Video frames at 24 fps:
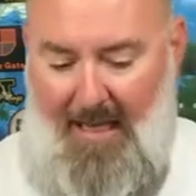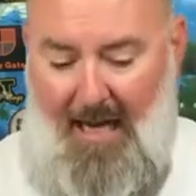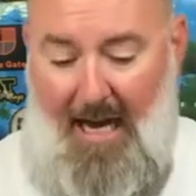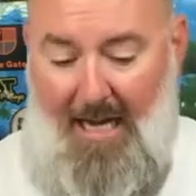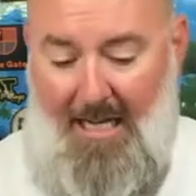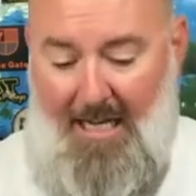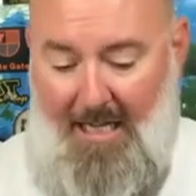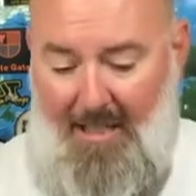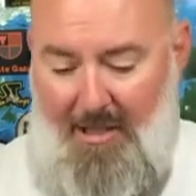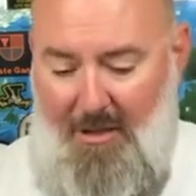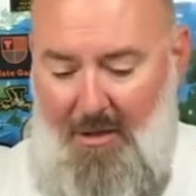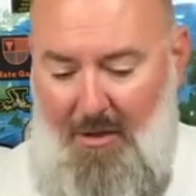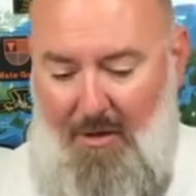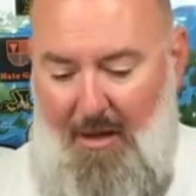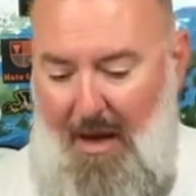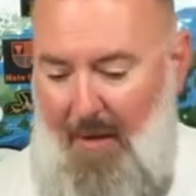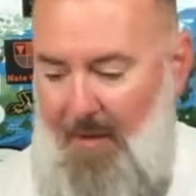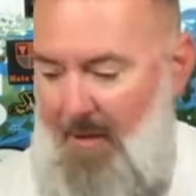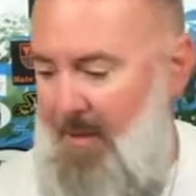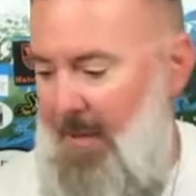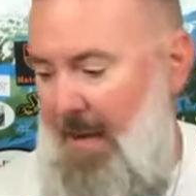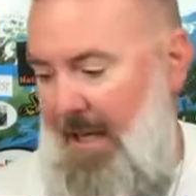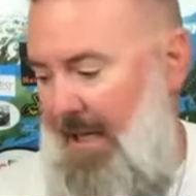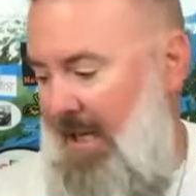I need to do that
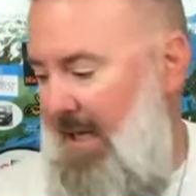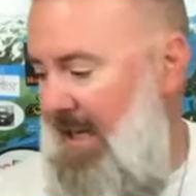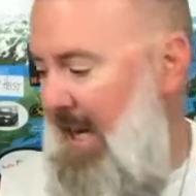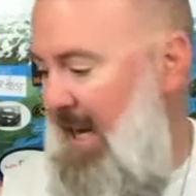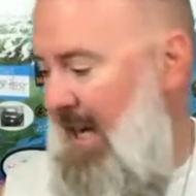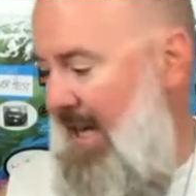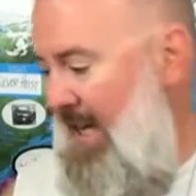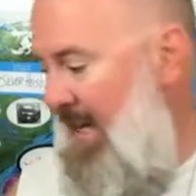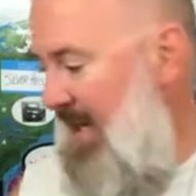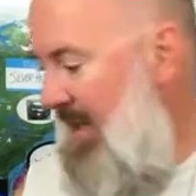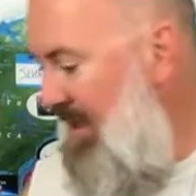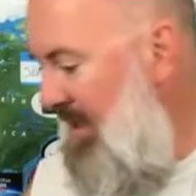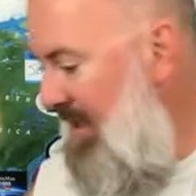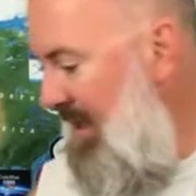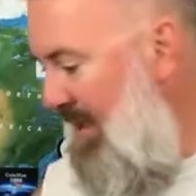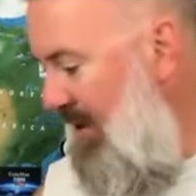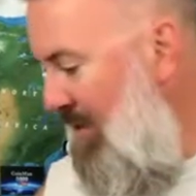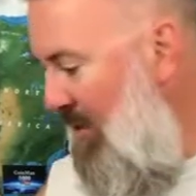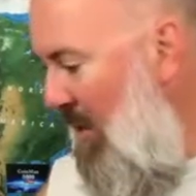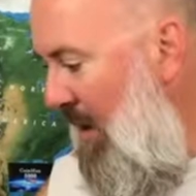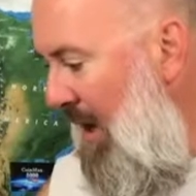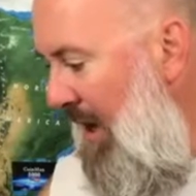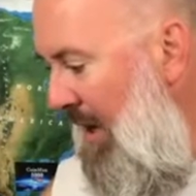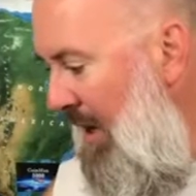with my Canadians
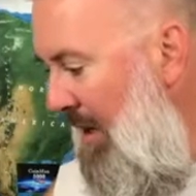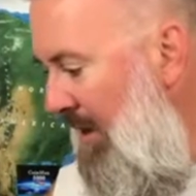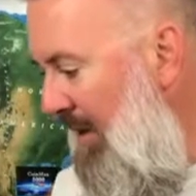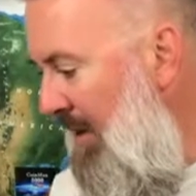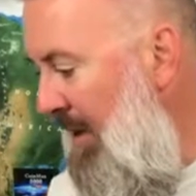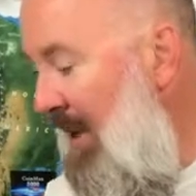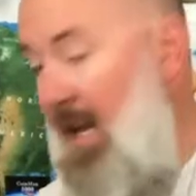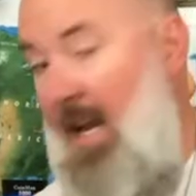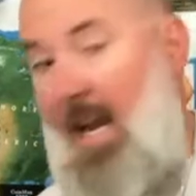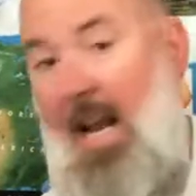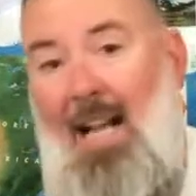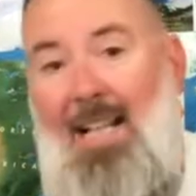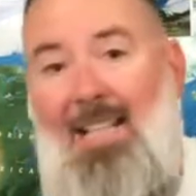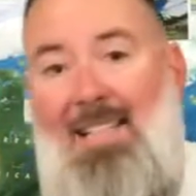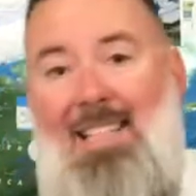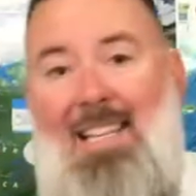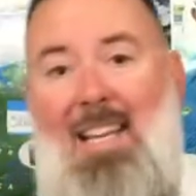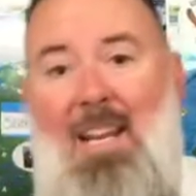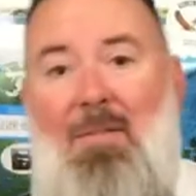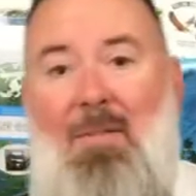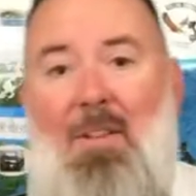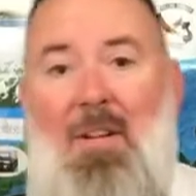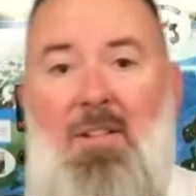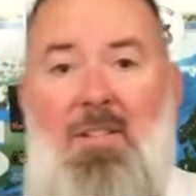as well and
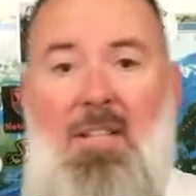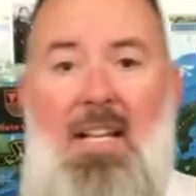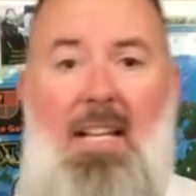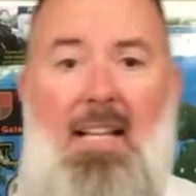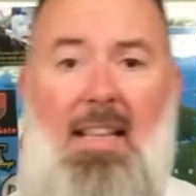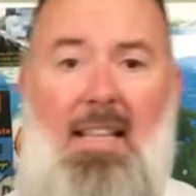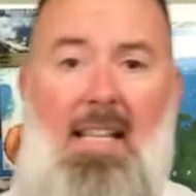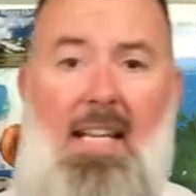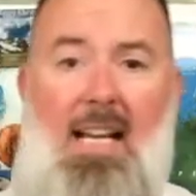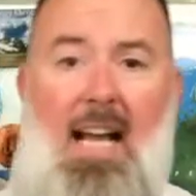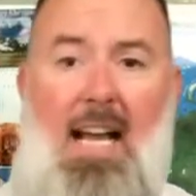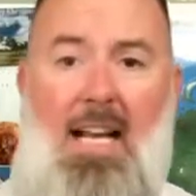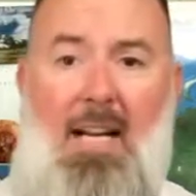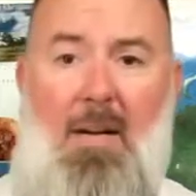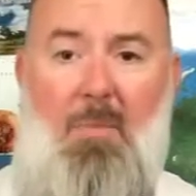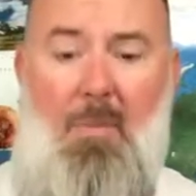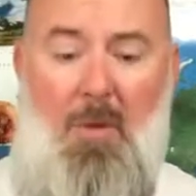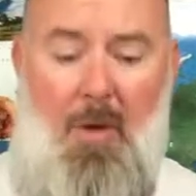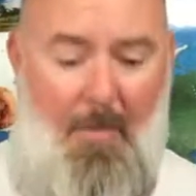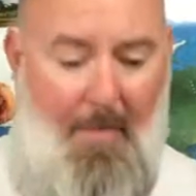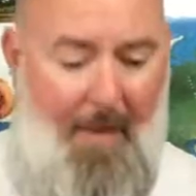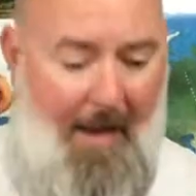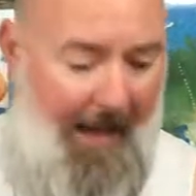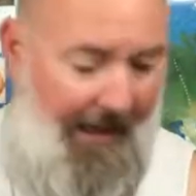see if there's anything I can
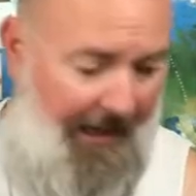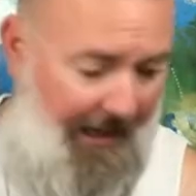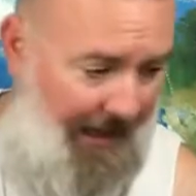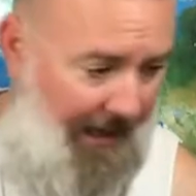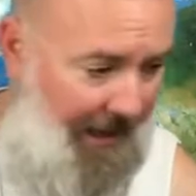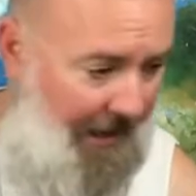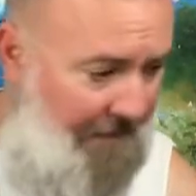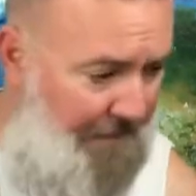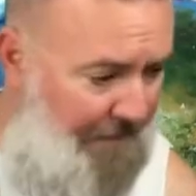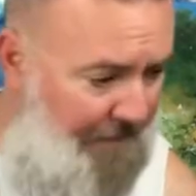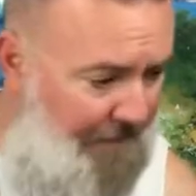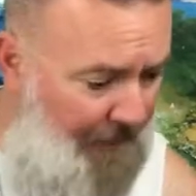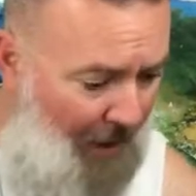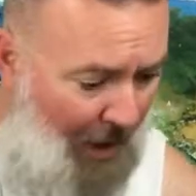put back in.